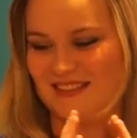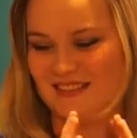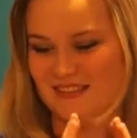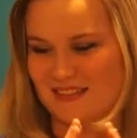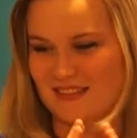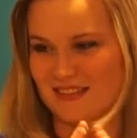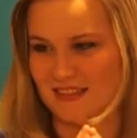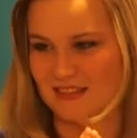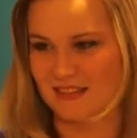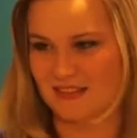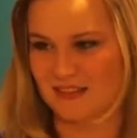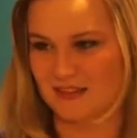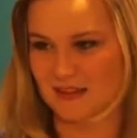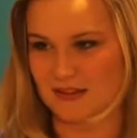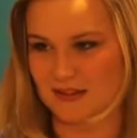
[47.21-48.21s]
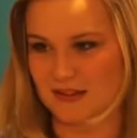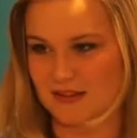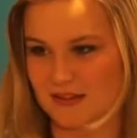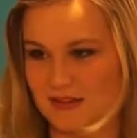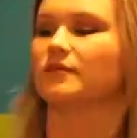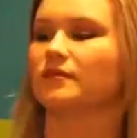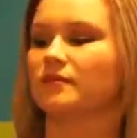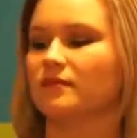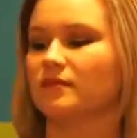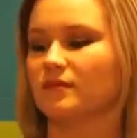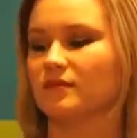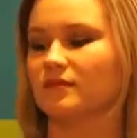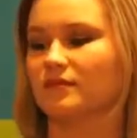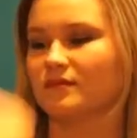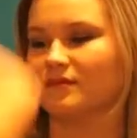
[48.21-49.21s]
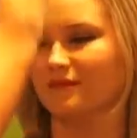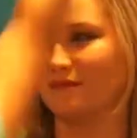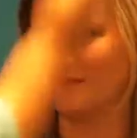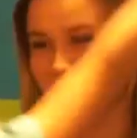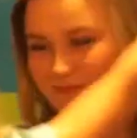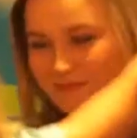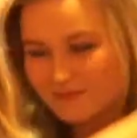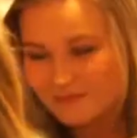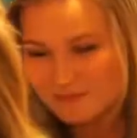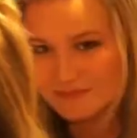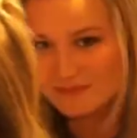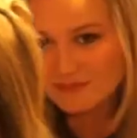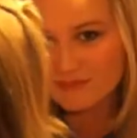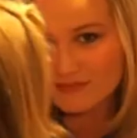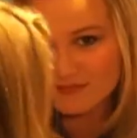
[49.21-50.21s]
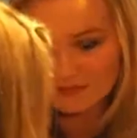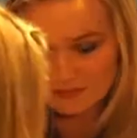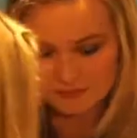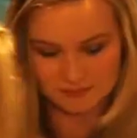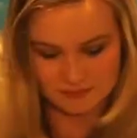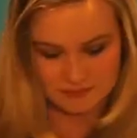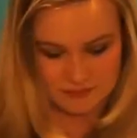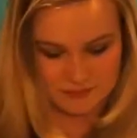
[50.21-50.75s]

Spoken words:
(no one is talking)